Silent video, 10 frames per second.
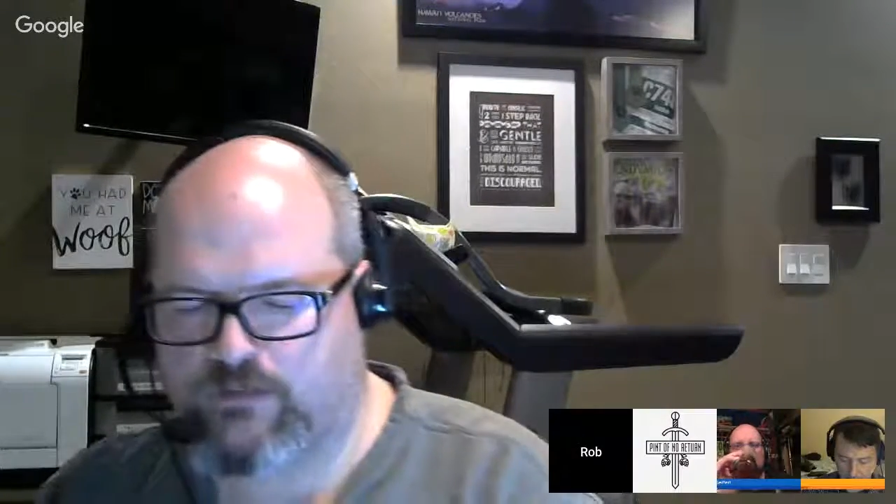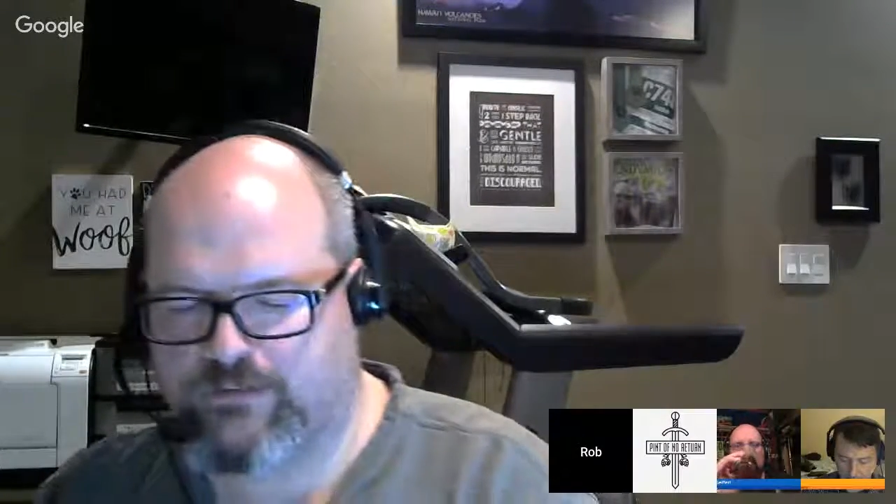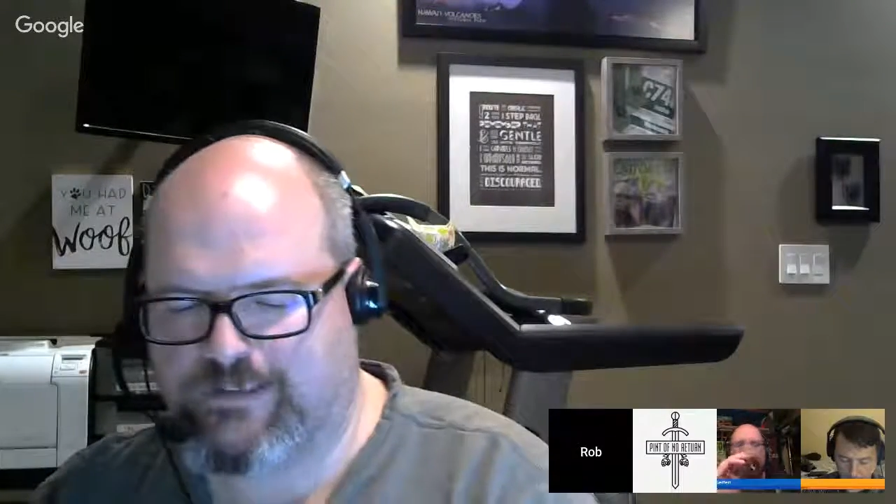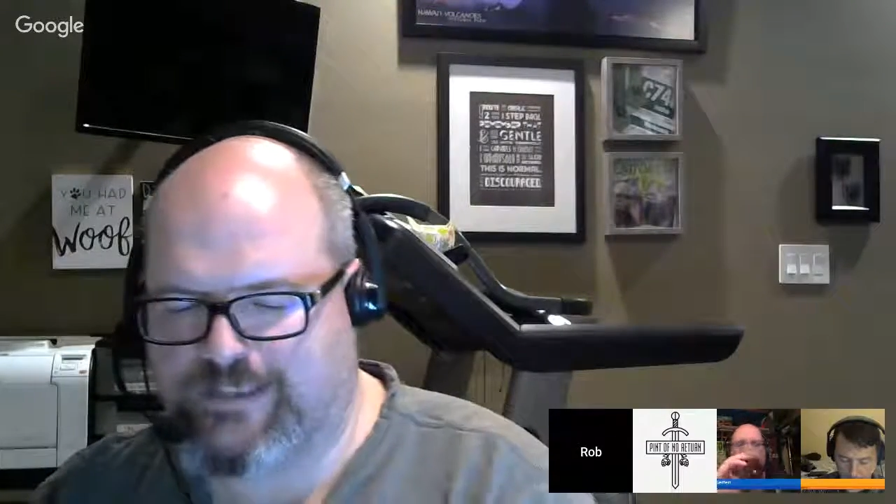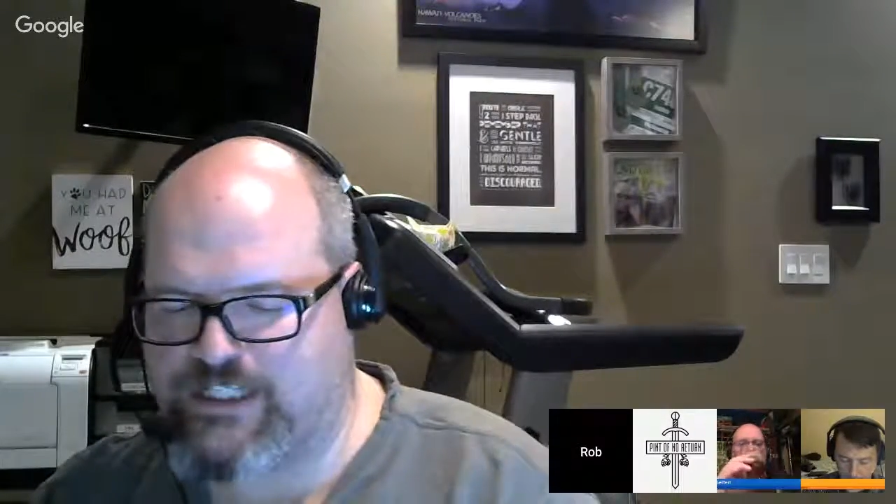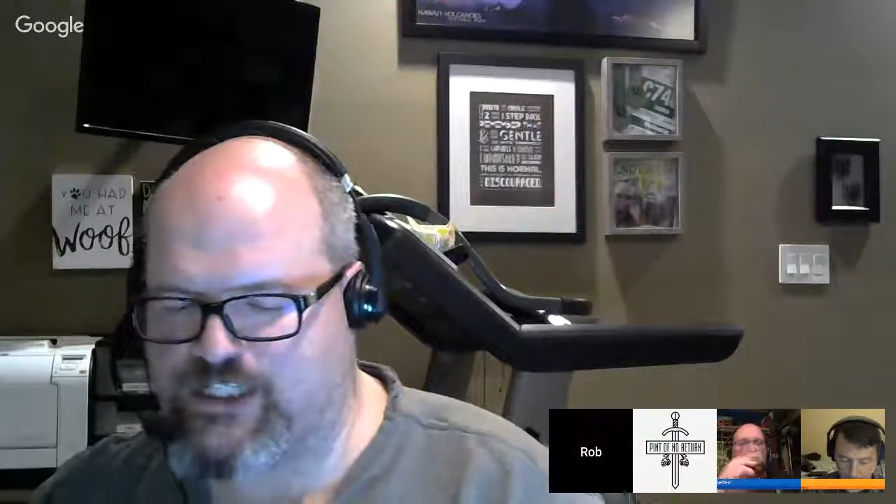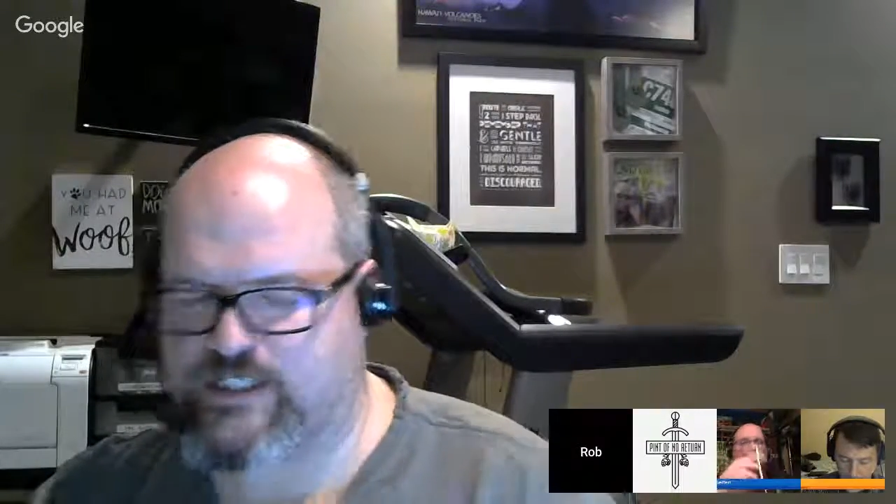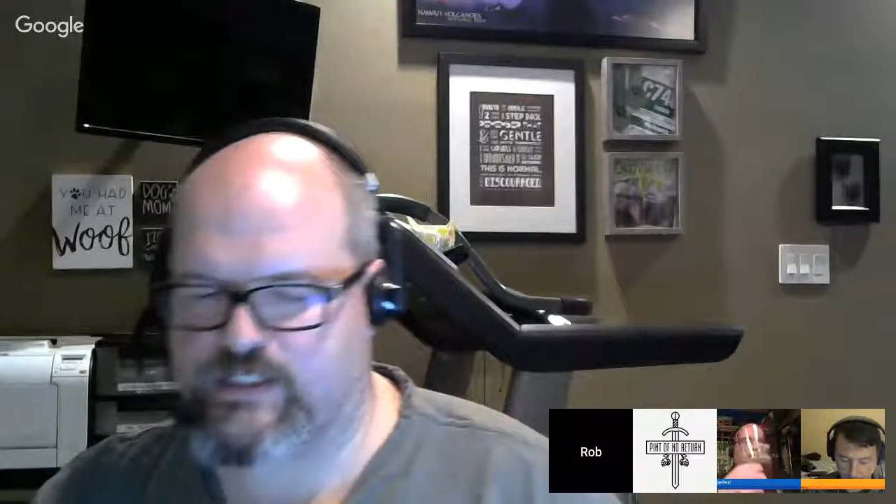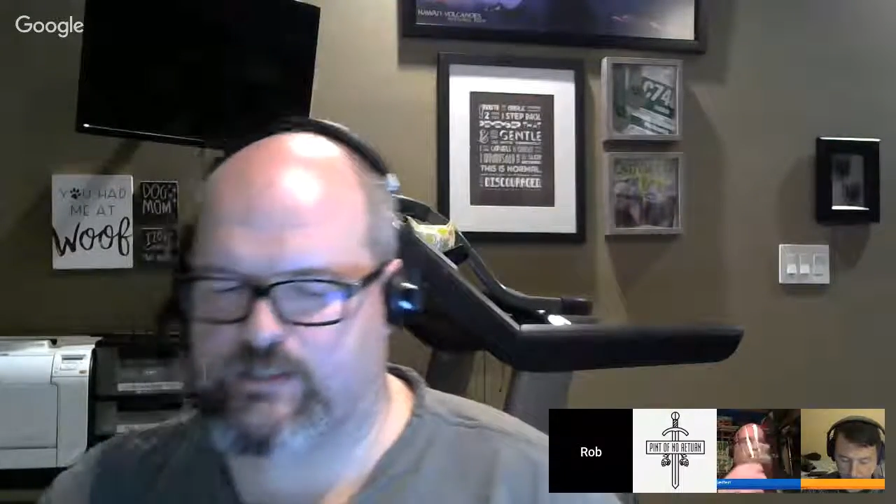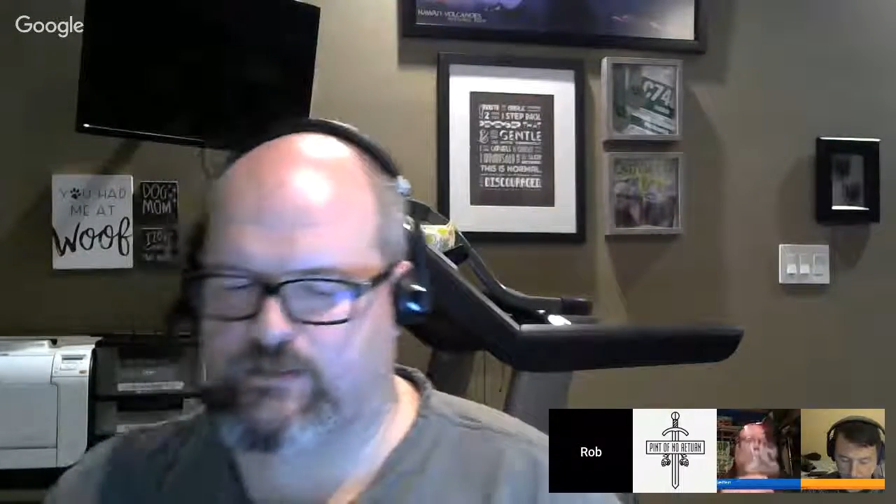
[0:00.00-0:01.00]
Delicious.